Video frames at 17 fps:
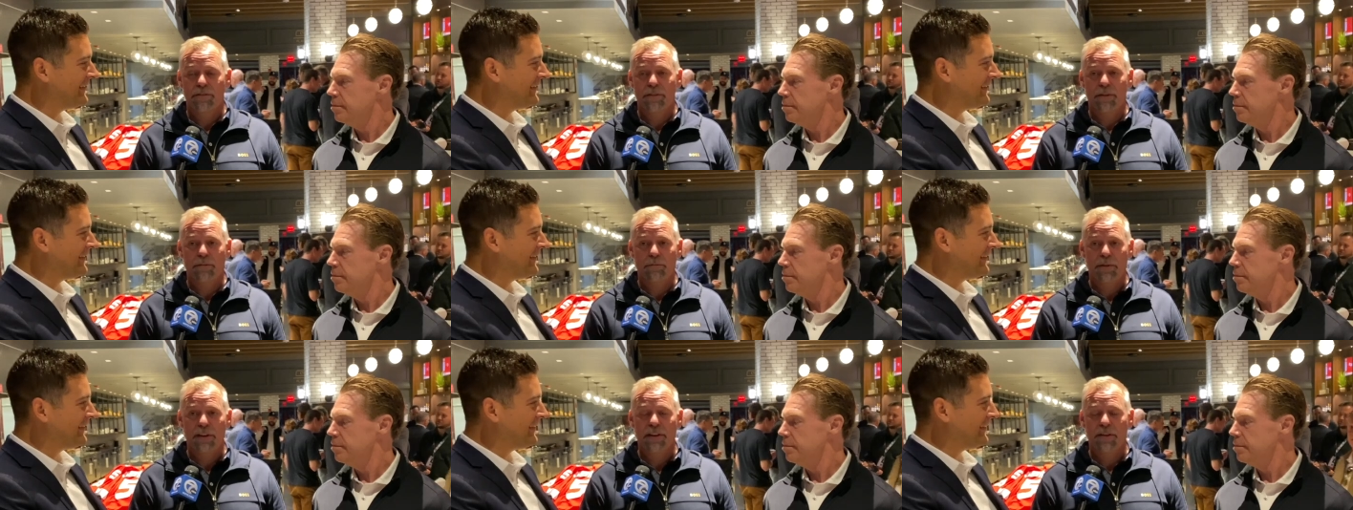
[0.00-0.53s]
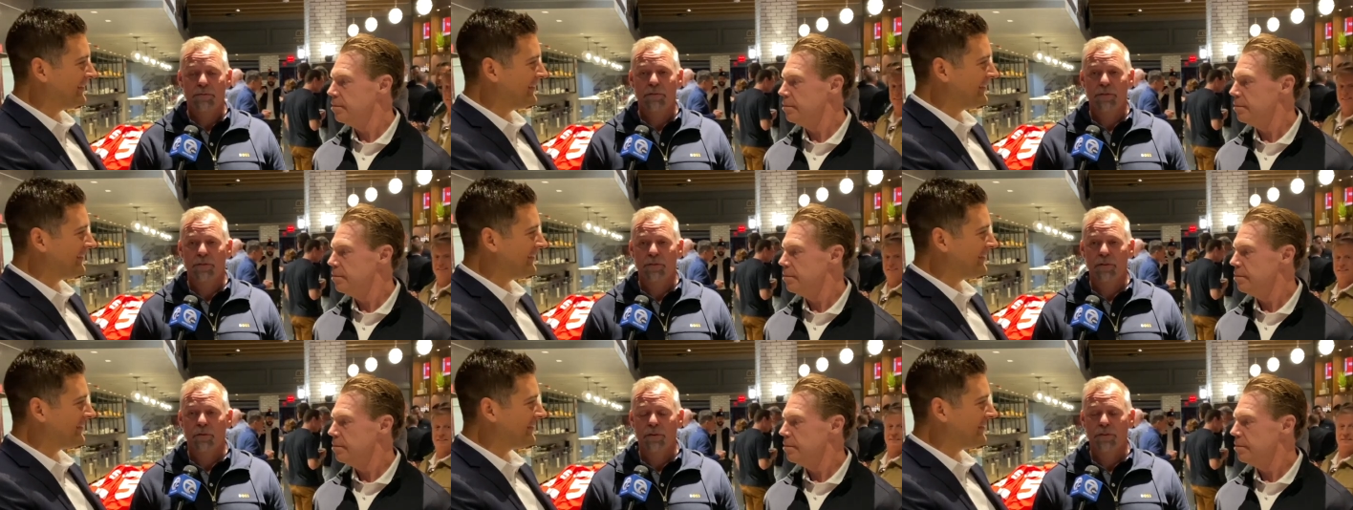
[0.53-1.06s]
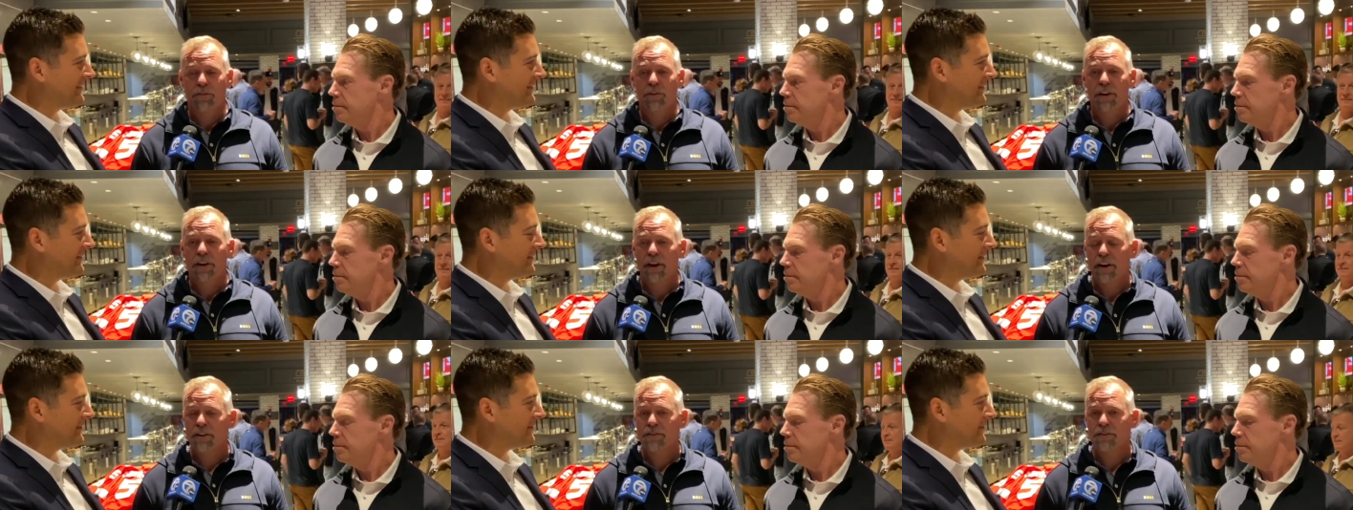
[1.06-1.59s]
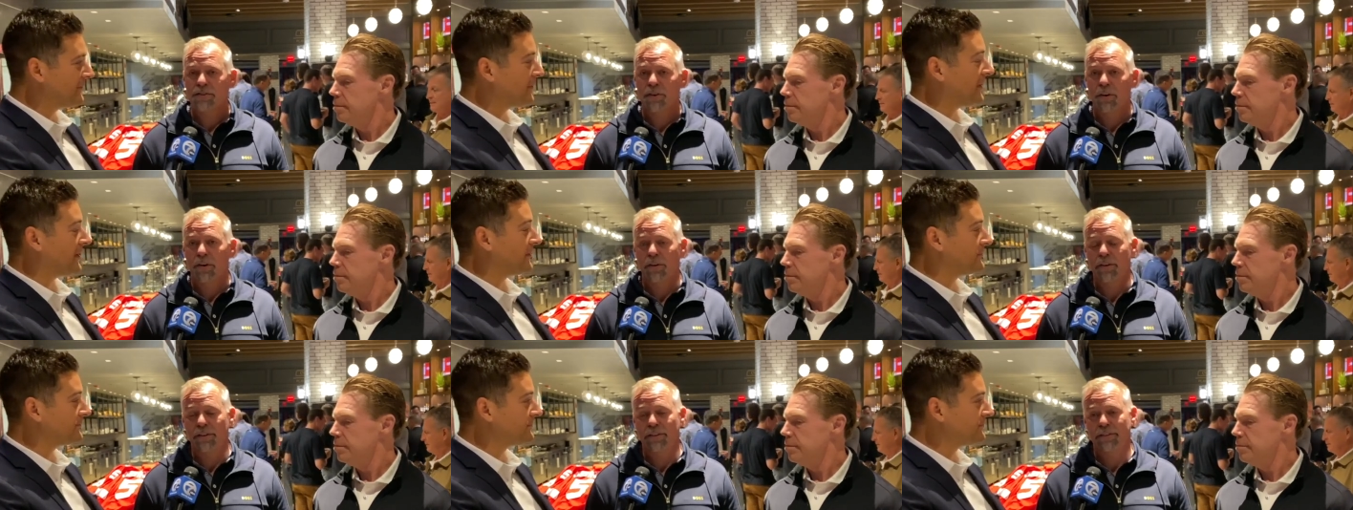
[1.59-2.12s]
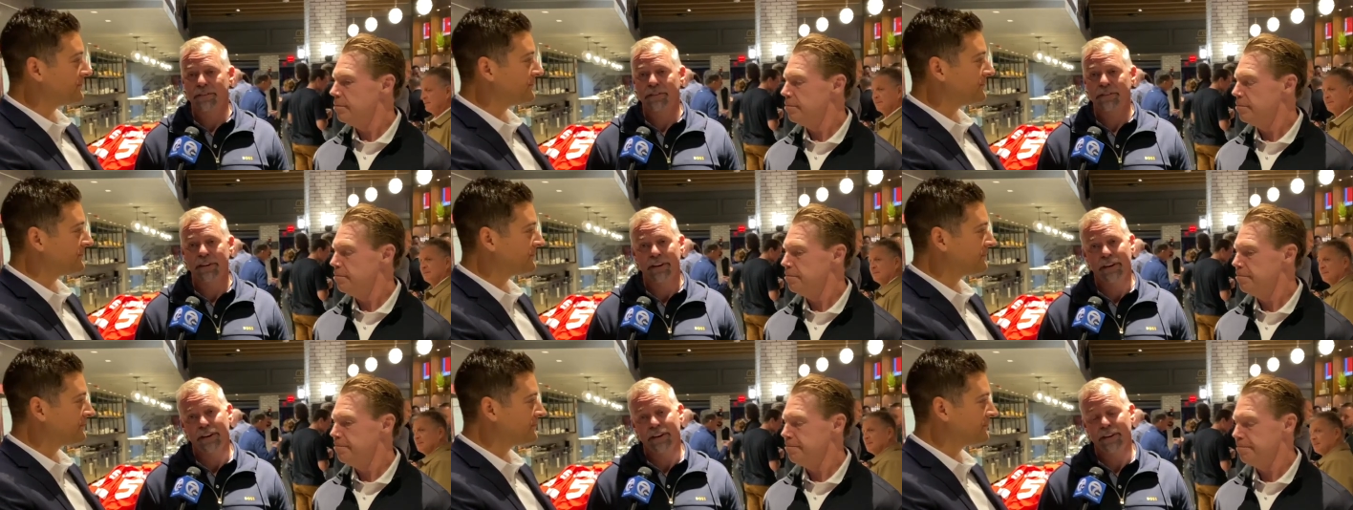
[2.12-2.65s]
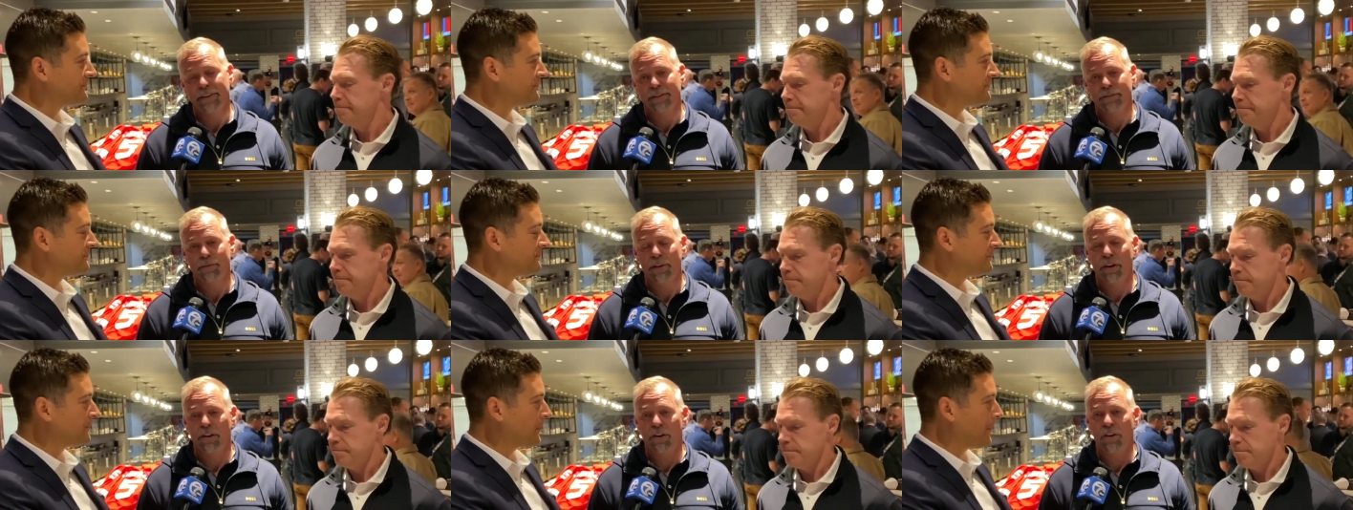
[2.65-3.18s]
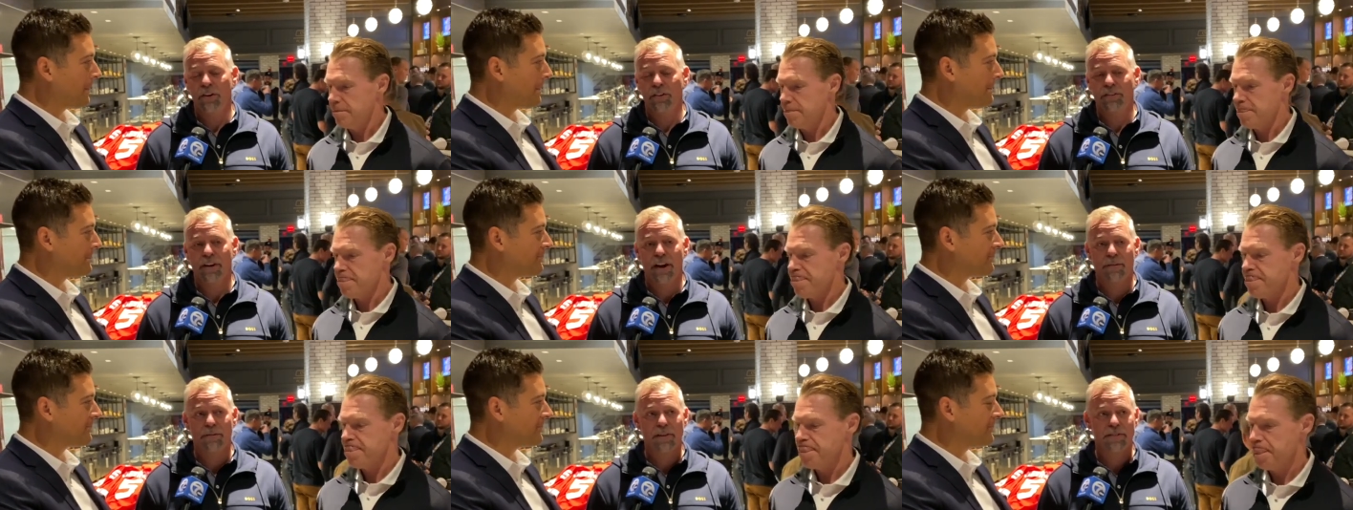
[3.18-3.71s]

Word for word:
Speaker 1: uh, been here for over three years. So it's uh, it's been a long time.